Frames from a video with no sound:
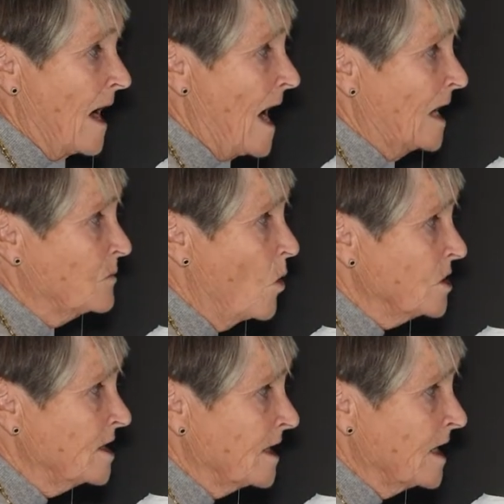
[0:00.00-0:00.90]
and
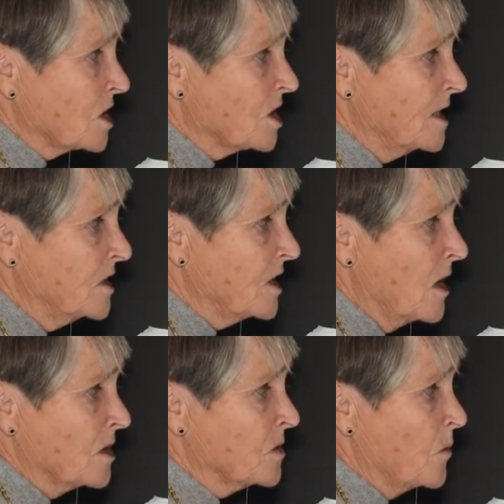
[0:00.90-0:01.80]
what it actually
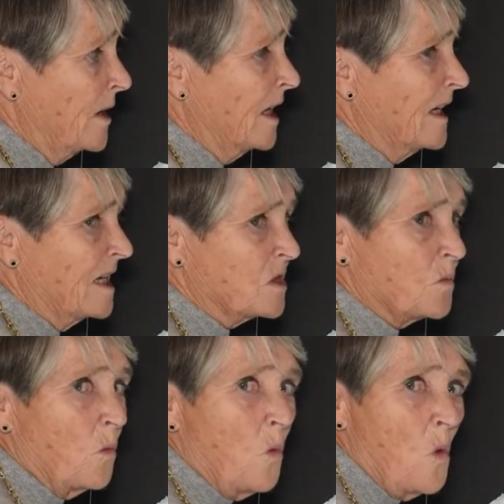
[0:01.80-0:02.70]
does when it
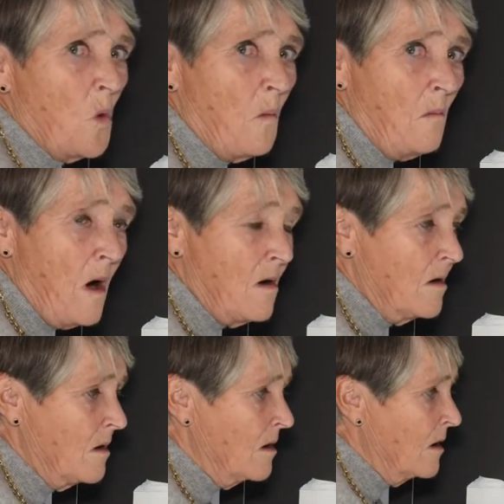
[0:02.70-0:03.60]
gets warm.
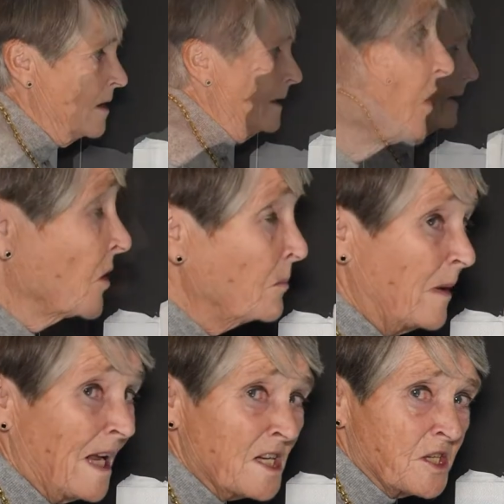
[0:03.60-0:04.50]
The
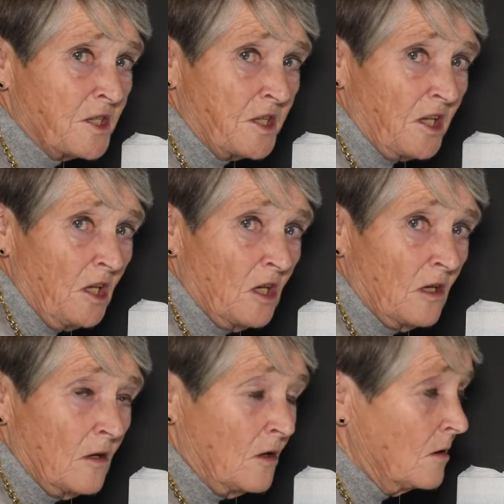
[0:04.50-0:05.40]
complexity
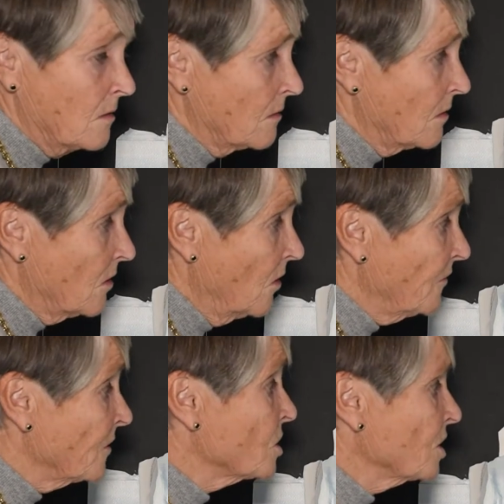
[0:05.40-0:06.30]

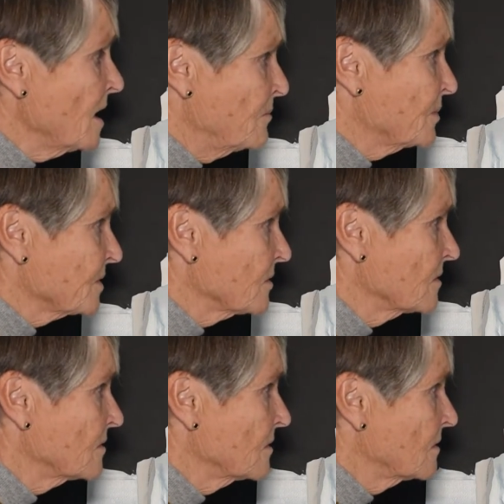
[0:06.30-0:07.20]
of the shapes
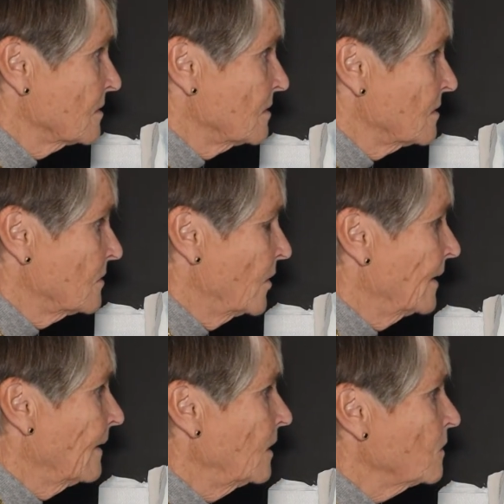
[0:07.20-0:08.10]
when
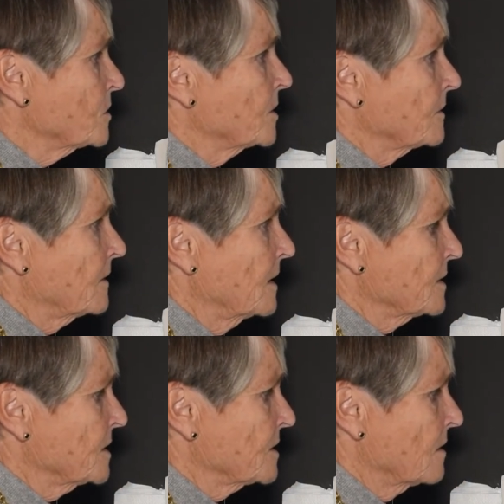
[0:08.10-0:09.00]
I looked at
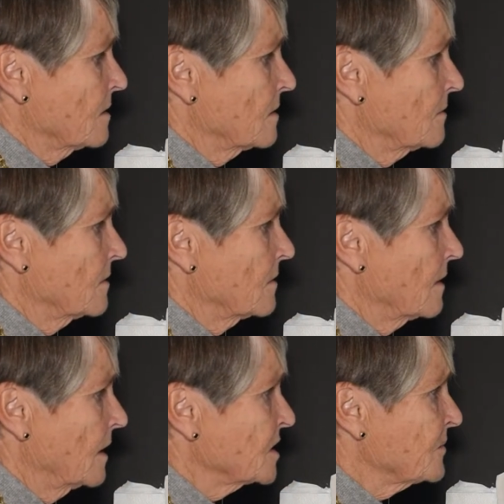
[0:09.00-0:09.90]
this
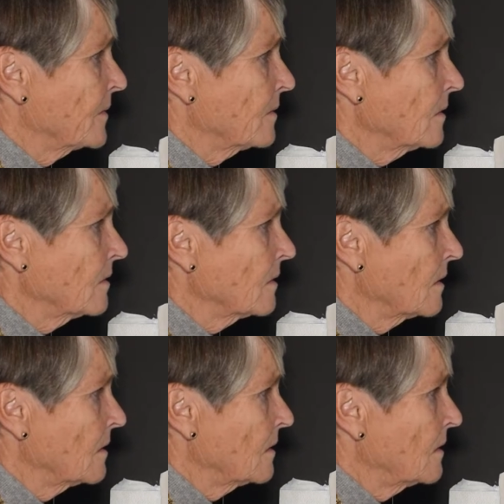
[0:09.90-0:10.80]
iceberg
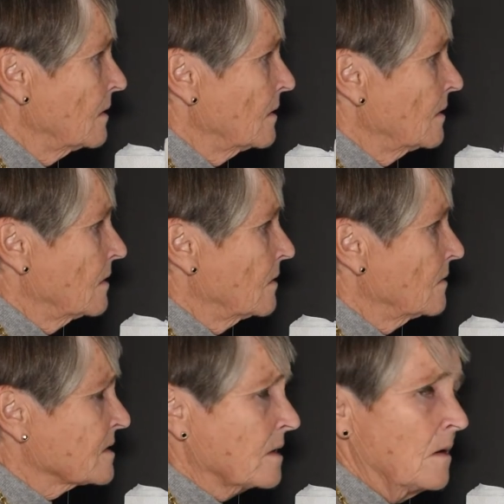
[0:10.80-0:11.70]

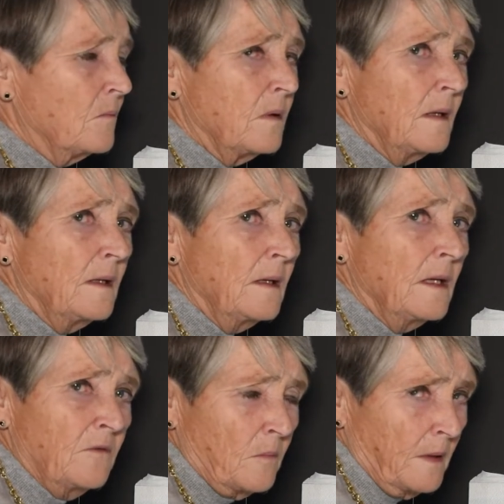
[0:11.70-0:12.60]
was
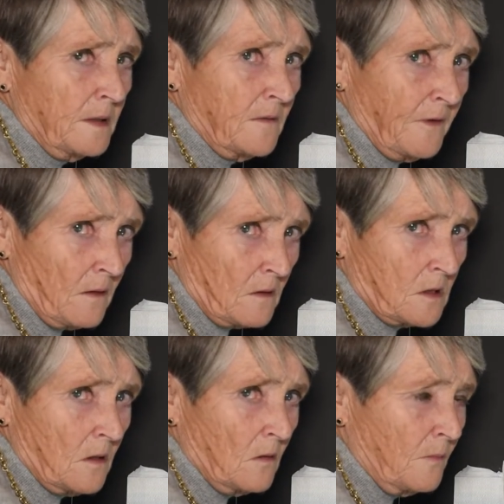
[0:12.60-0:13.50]
unbelievably difficult
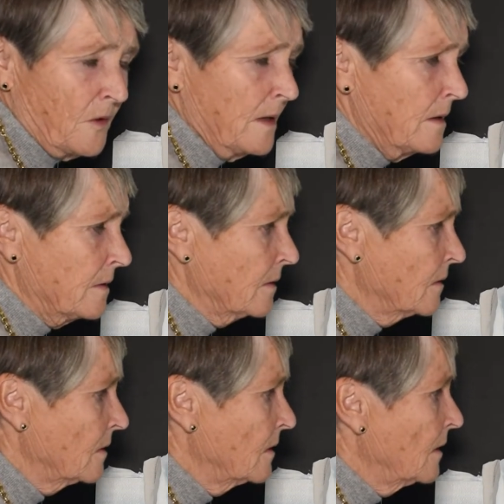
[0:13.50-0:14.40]
to comprehend.
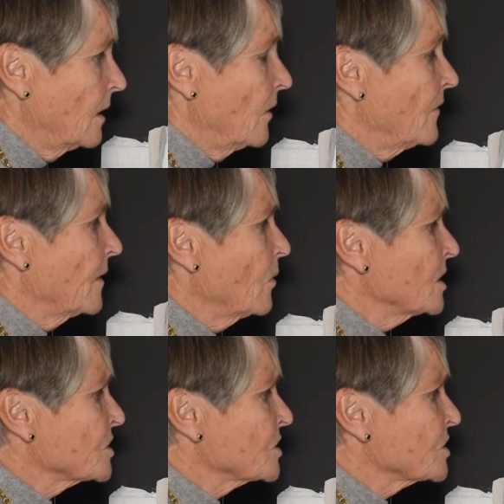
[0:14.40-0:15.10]
There were